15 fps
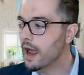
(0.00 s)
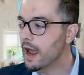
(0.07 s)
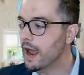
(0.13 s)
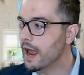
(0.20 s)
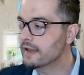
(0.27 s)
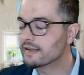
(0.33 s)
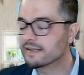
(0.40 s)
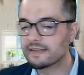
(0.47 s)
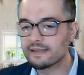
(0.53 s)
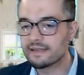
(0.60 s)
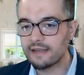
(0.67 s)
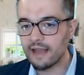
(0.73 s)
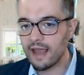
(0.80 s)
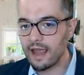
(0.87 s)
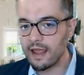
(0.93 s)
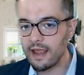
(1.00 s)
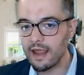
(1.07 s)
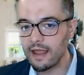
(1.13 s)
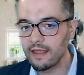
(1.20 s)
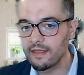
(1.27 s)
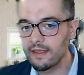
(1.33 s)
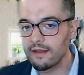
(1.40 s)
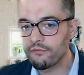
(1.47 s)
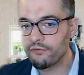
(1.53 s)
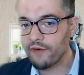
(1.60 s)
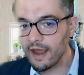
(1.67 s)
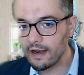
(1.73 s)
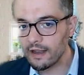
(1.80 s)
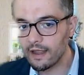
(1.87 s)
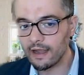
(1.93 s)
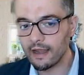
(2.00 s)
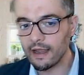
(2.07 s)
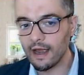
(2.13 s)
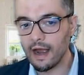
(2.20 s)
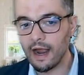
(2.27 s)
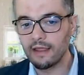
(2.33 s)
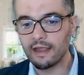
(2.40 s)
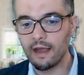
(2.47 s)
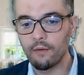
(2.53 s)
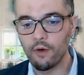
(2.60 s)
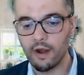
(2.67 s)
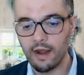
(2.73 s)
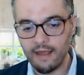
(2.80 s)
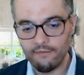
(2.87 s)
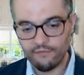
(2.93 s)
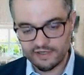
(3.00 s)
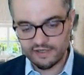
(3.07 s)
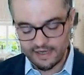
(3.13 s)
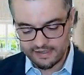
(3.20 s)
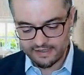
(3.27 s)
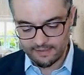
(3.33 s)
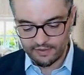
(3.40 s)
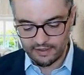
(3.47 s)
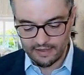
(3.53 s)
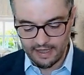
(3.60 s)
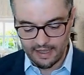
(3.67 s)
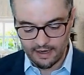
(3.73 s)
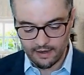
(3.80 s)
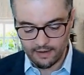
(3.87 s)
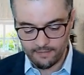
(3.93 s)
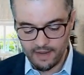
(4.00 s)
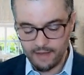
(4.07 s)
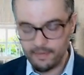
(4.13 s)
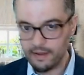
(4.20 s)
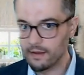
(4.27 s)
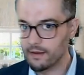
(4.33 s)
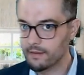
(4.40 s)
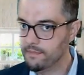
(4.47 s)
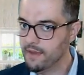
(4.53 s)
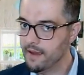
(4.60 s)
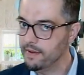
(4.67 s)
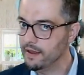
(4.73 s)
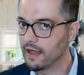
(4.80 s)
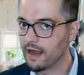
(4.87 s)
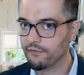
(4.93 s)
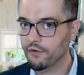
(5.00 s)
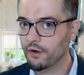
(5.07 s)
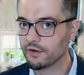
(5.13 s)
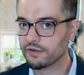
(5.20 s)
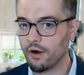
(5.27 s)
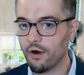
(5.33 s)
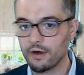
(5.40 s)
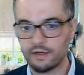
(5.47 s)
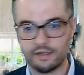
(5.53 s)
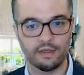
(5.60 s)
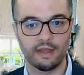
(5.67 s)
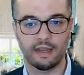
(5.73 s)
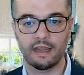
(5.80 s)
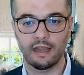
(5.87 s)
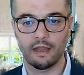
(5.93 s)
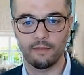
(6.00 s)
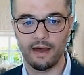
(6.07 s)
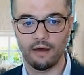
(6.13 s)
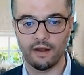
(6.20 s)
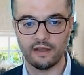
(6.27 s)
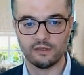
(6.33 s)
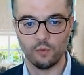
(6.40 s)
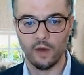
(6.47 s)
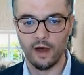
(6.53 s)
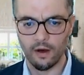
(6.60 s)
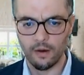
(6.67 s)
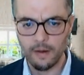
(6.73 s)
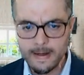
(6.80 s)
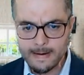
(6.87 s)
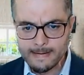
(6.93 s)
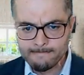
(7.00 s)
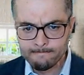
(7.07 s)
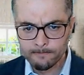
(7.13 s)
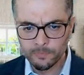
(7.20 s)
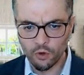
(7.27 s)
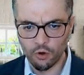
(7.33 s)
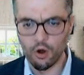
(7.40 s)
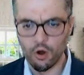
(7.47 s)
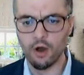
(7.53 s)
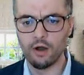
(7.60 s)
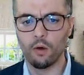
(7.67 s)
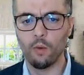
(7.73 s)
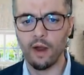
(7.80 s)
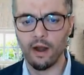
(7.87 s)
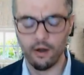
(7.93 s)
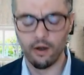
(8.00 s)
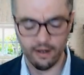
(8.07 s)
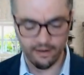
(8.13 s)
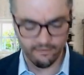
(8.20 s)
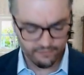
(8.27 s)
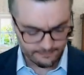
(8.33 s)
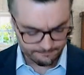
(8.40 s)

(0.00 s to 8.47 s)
And then finally, I think I want to emphasize something that maybe a lot of folks aren't thinking about as well, or aren't aware of,